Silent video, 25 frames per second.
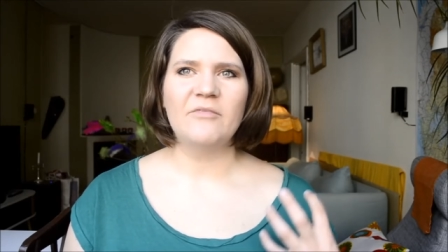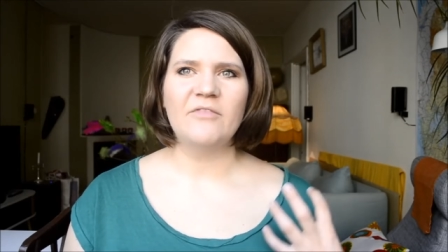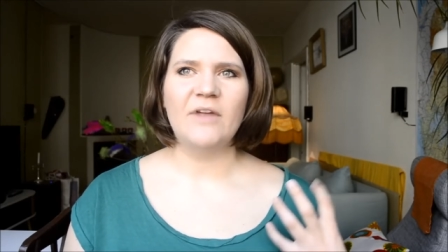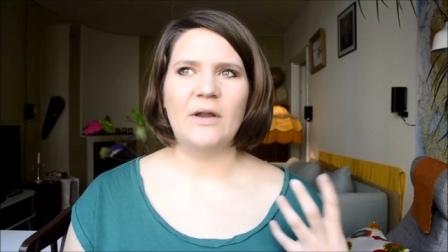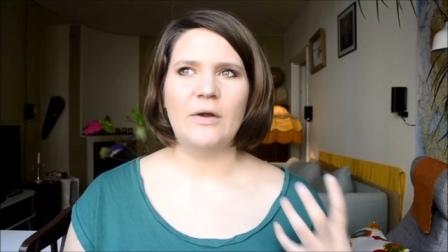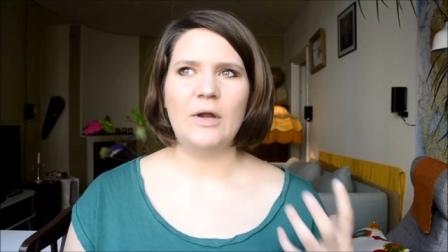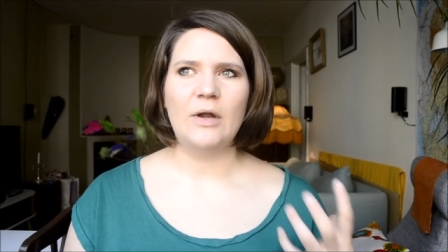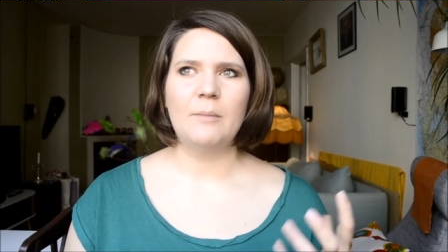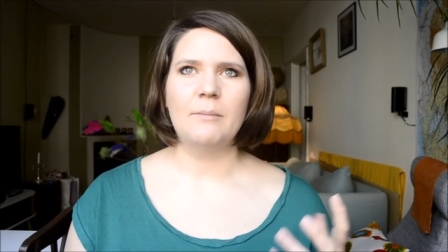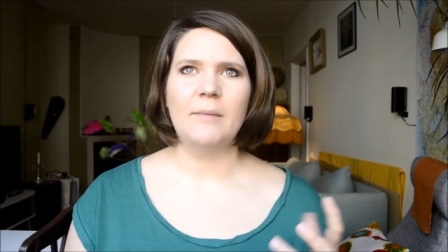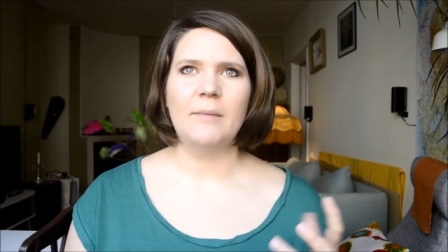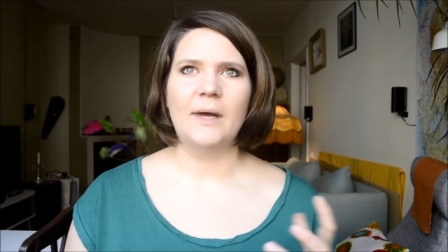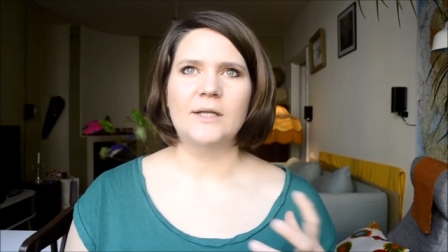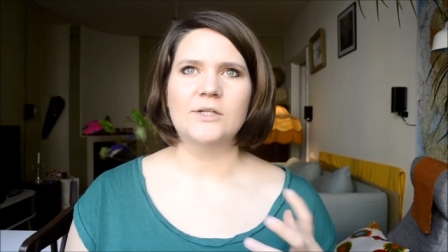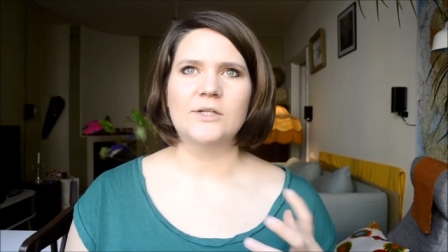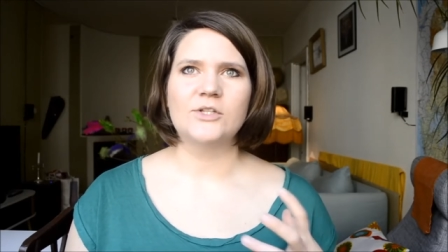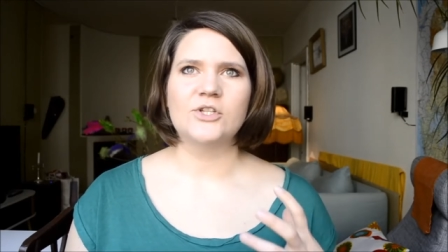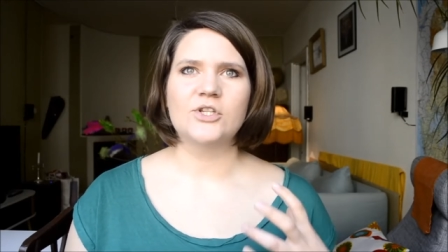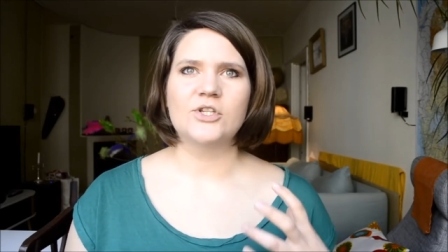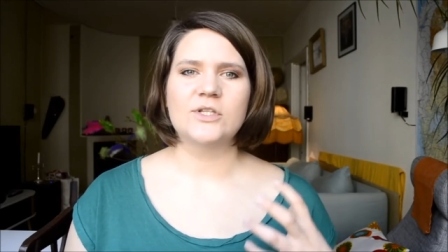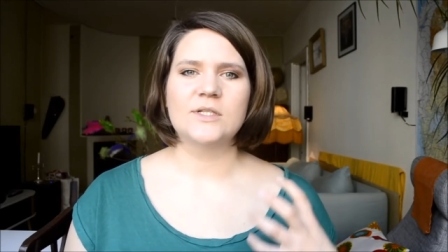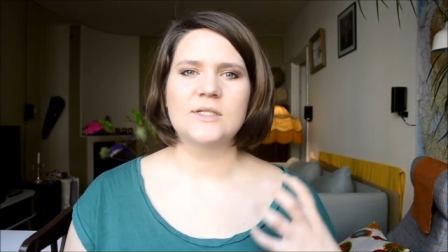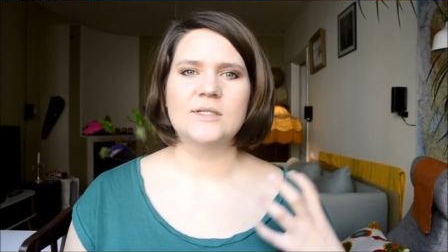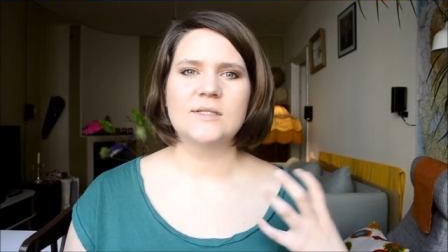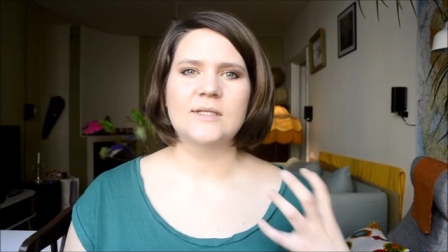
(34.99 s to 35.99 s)
very much
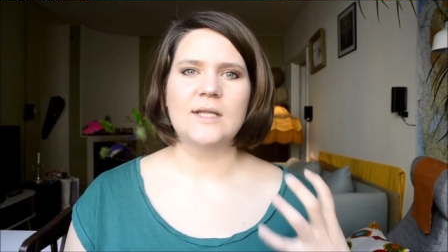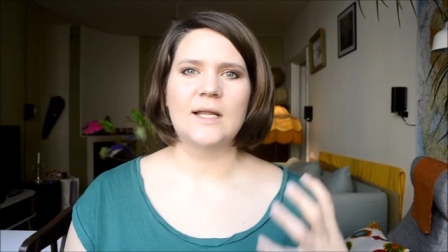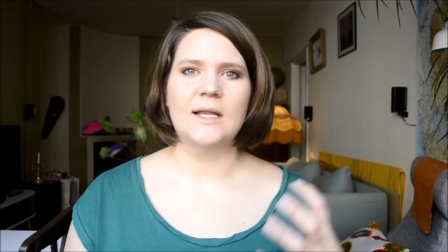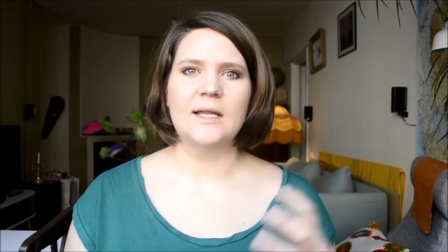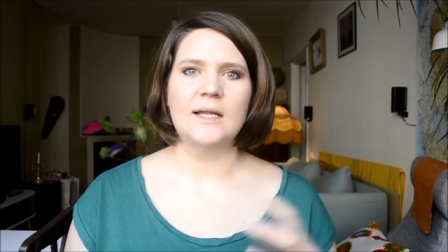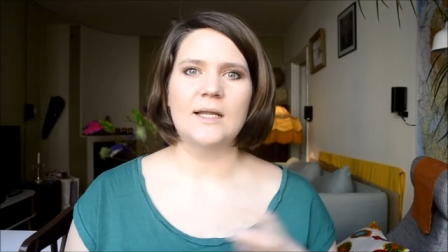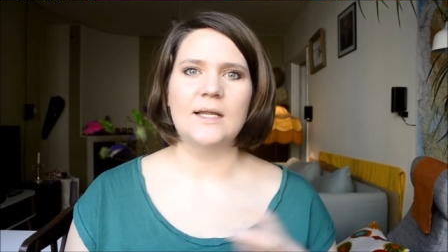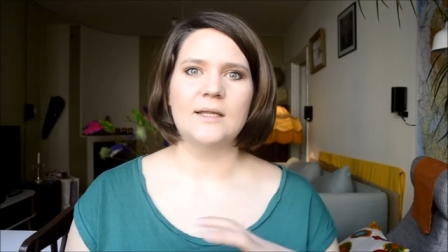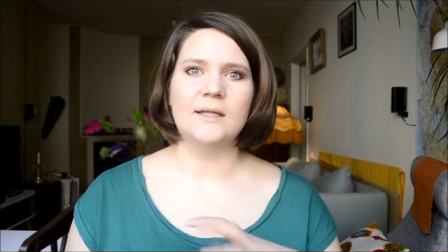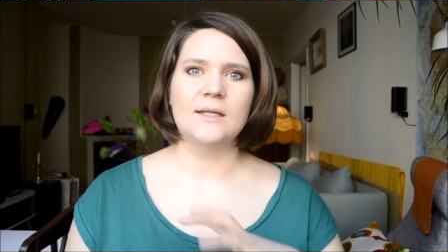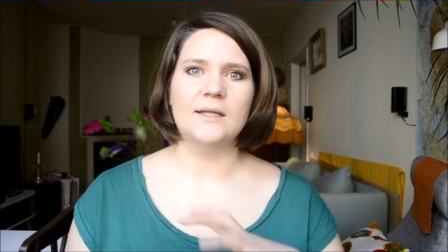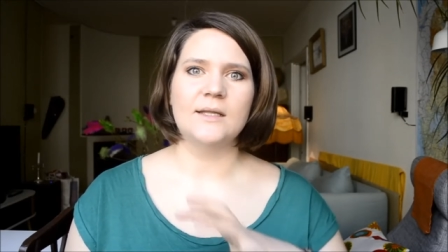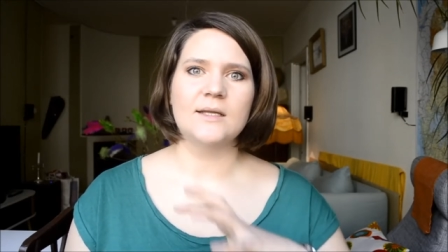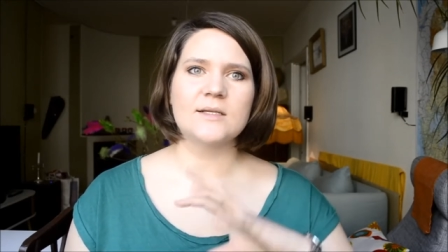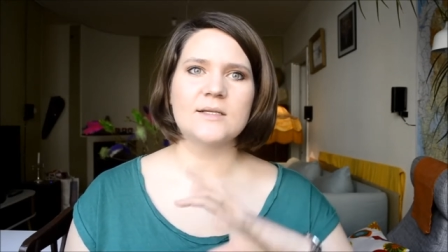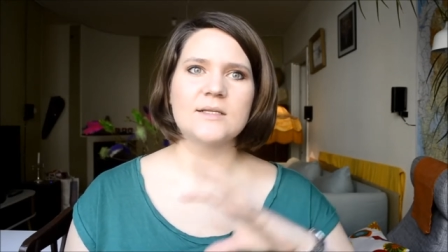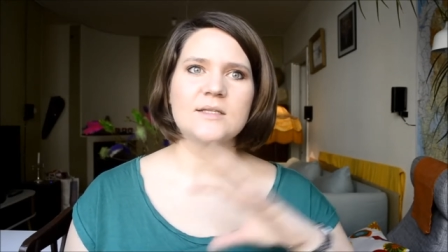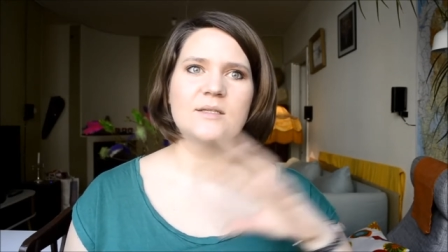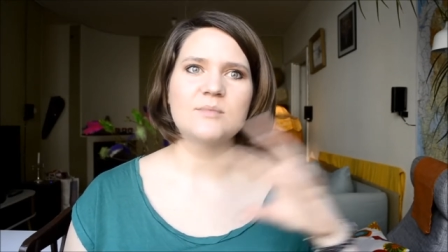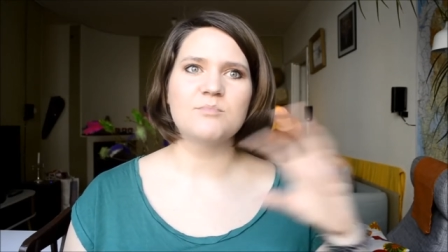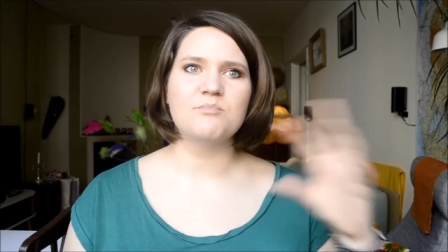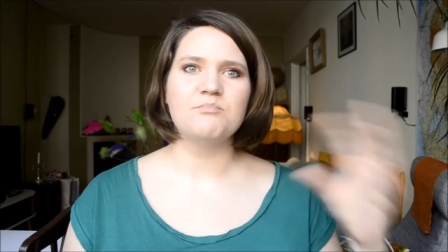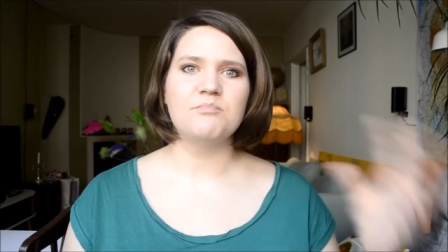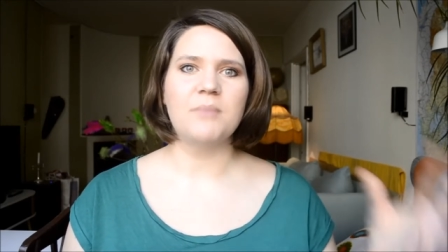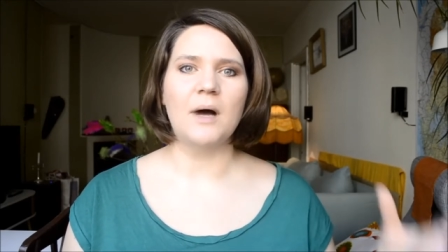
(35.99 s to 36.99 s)
still in
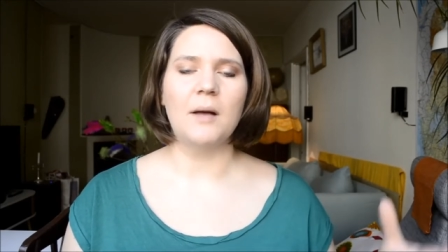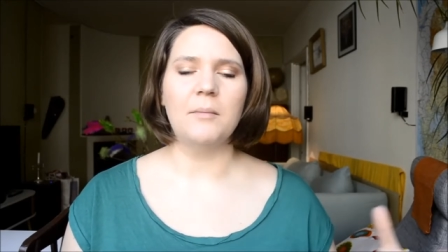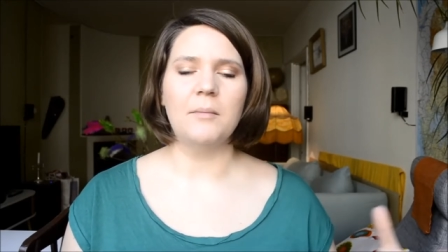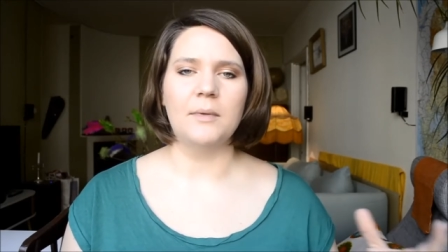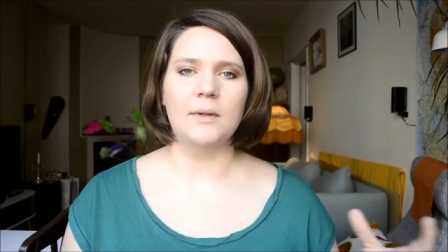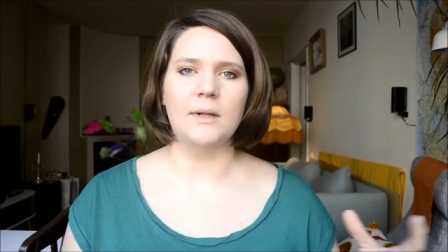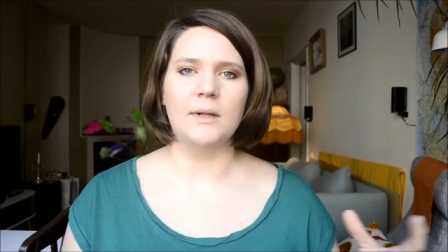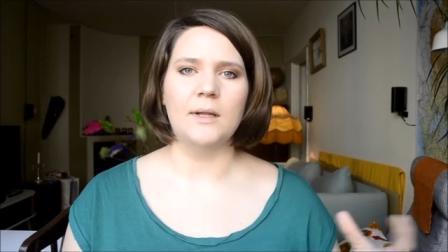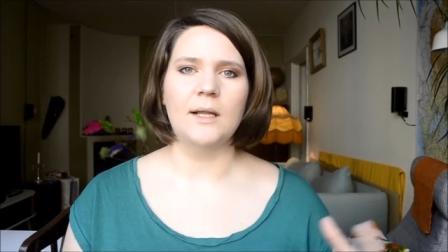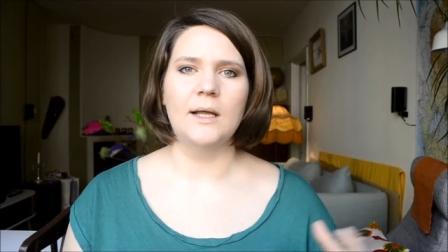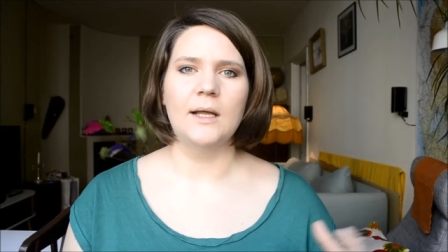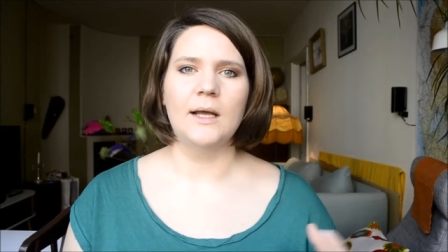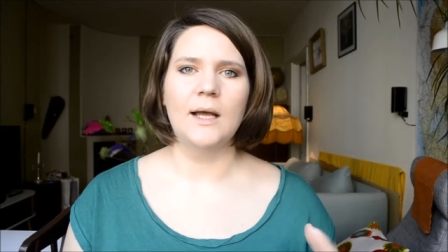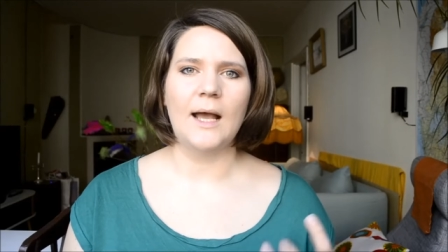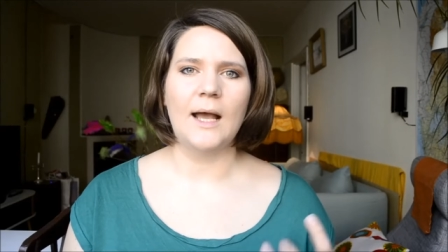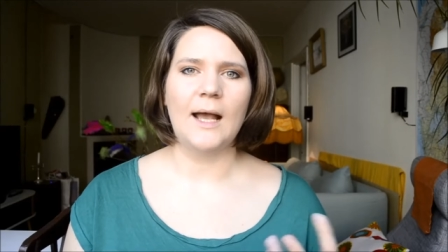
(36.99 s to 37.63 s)
this bubble.